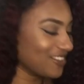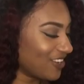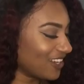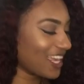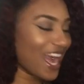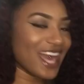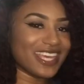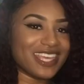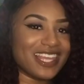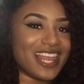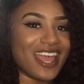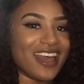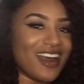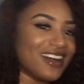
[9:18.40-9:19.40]
Got a
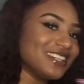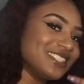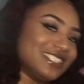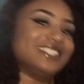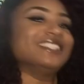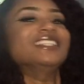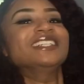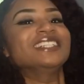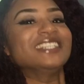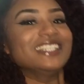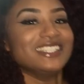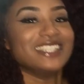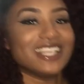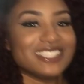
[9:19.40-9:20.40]
calculator.
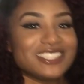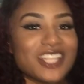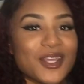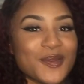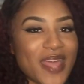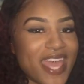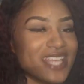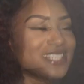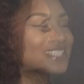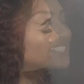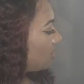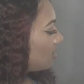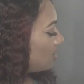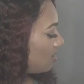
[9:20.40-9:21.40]
Let's do this.